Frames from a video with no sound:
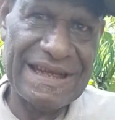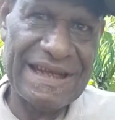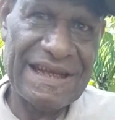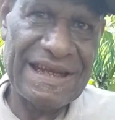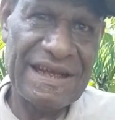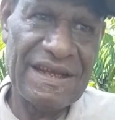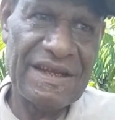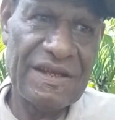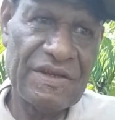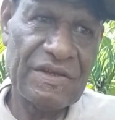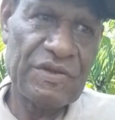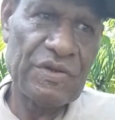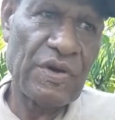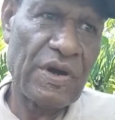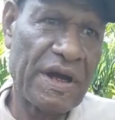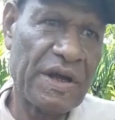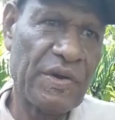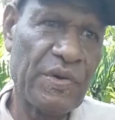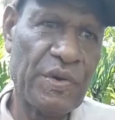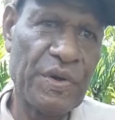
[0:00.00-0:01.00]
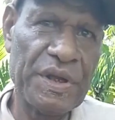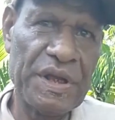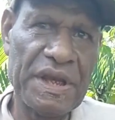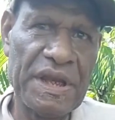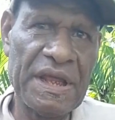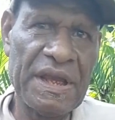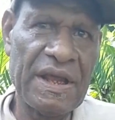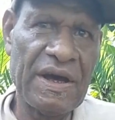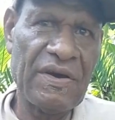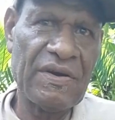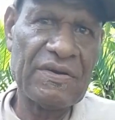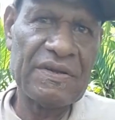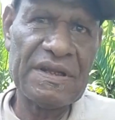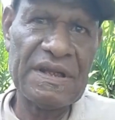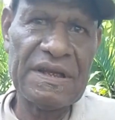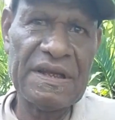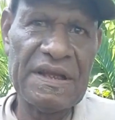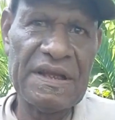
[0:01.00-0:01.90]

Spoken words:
So I go in and out in the